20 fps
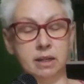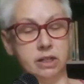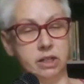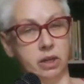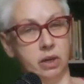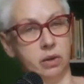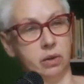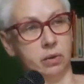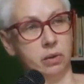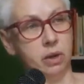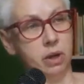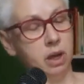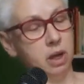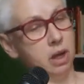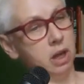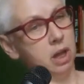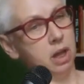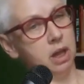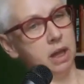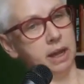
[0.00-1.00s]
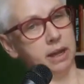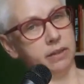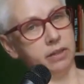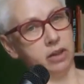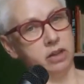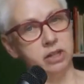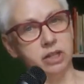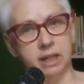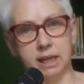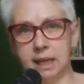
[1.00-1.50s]
So like
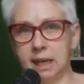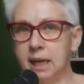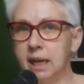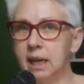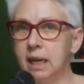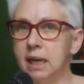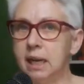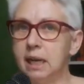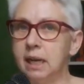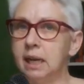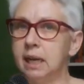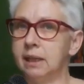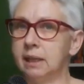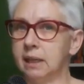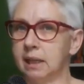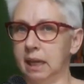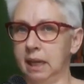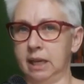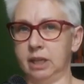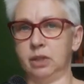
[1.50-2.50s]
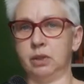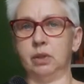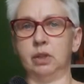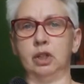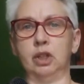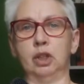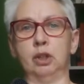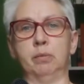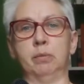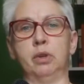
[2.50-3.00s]
there's a kid in the
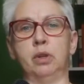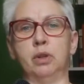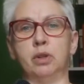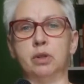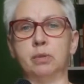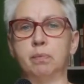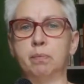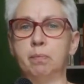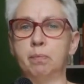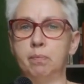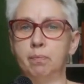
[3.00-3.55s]
classroom who's